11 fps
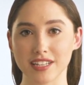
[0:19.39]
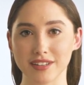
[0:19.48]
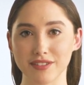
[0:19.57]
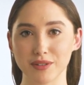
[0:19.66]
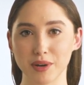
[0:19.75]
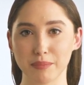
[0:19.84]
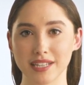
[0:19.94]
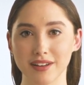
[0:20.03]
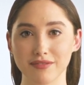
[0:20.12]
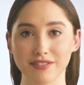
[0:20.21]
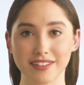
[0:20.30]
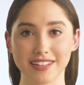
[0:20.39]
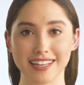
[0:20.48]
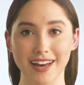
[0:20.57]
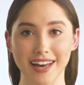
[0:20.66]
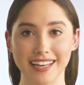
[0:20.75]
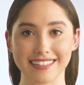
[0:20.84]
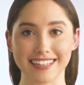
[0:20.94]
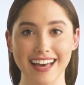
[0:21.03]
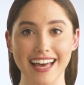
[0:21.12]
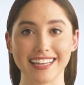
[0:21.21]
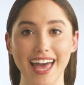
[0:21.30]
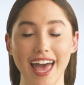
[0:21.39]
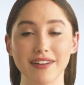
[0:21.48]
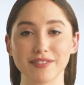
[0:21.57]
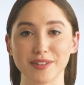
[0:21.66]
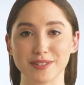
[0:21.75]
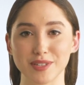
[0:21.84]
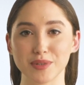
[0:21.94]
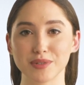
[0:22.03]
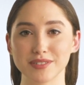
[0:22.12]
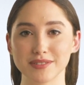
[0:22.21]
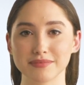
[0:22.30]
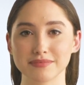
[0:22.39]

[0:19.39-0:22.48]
if you are below 59 and a half years old.